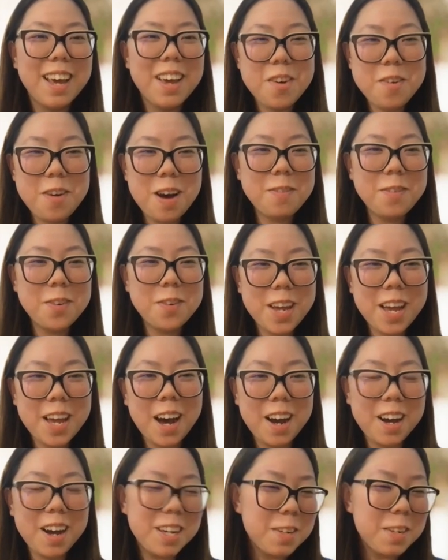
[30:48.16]
whoever we
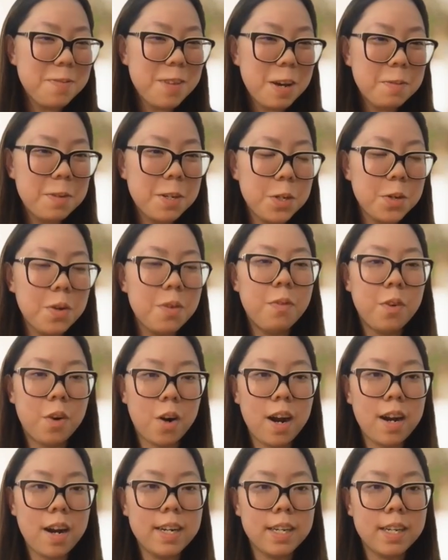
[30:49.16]
hire to be able to do a
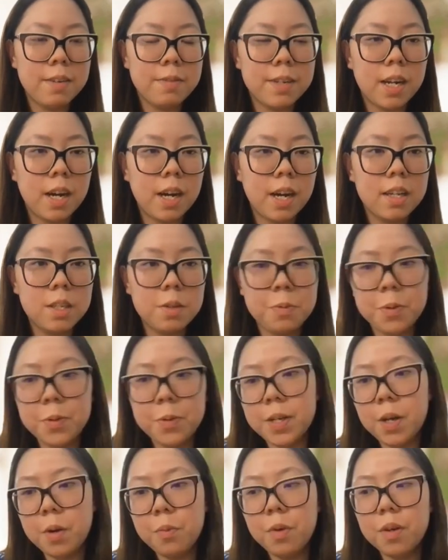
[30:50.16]
variety of tasks. We
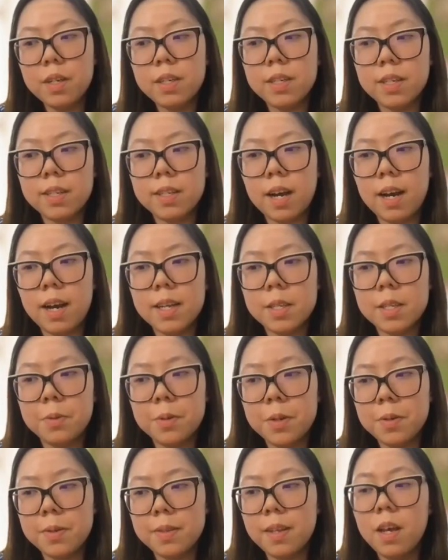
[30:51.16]
don't want to just hire someone
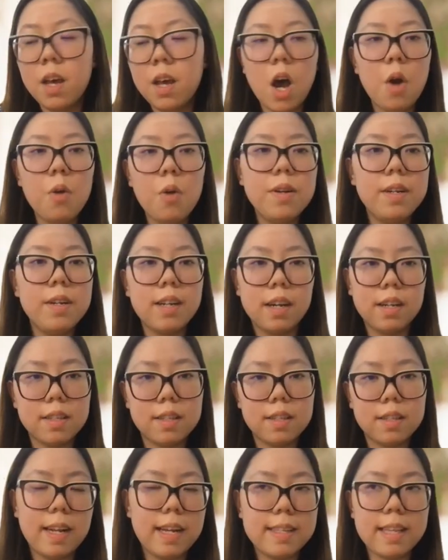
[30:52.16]
who's only does,
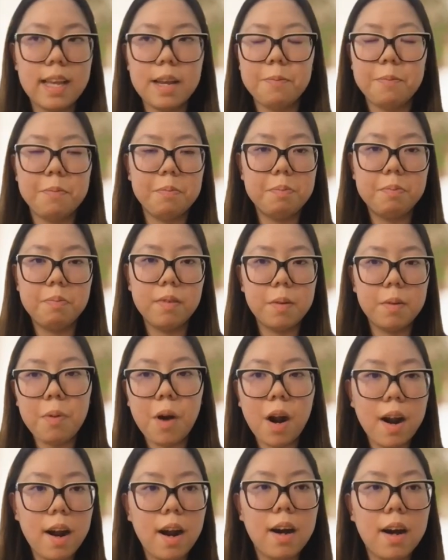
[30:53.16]
let's say,
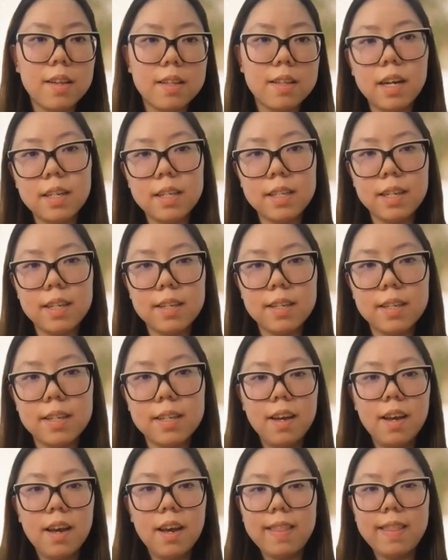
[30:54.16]
prior art searches.
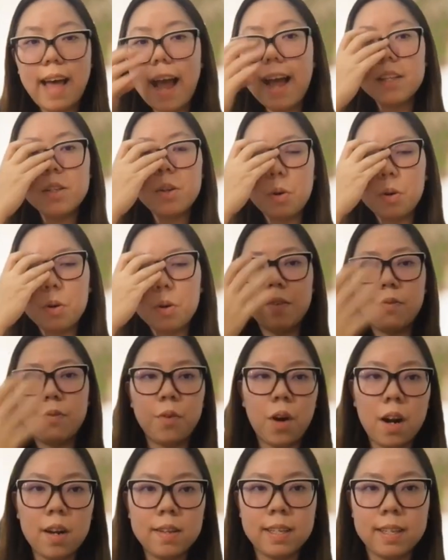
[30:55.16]
That is not good for
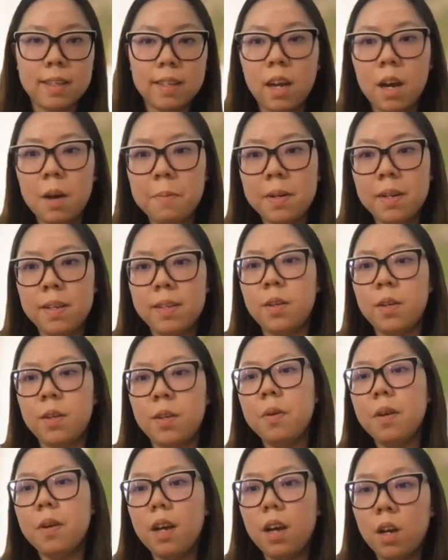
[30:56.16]
us as a company. So
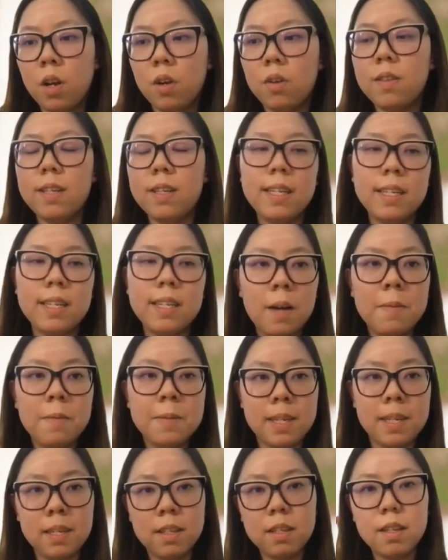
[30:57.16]
a lot of these times,
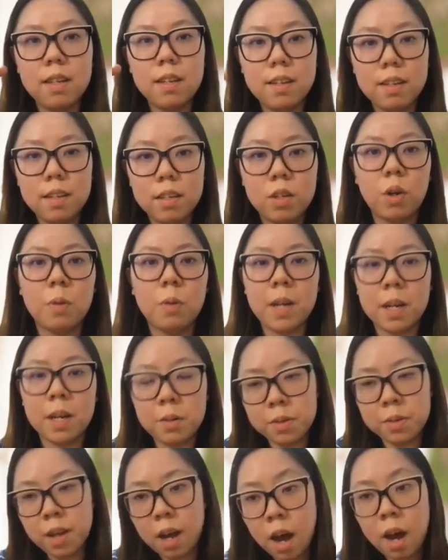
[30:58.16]
these job
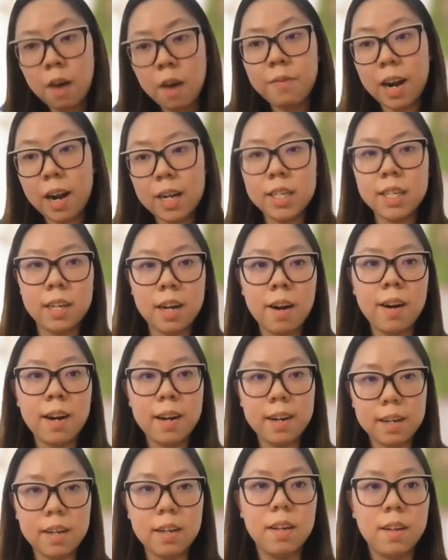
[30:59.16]
titles are very
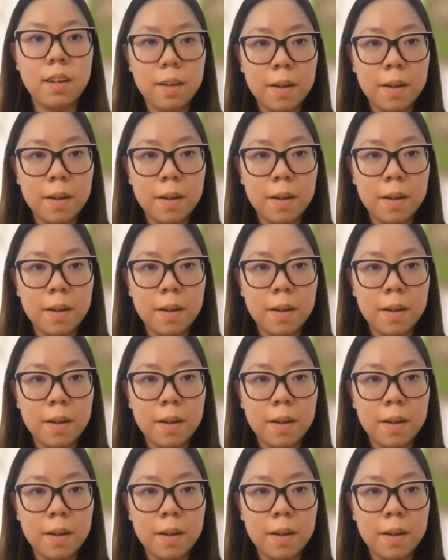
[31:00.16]
generic.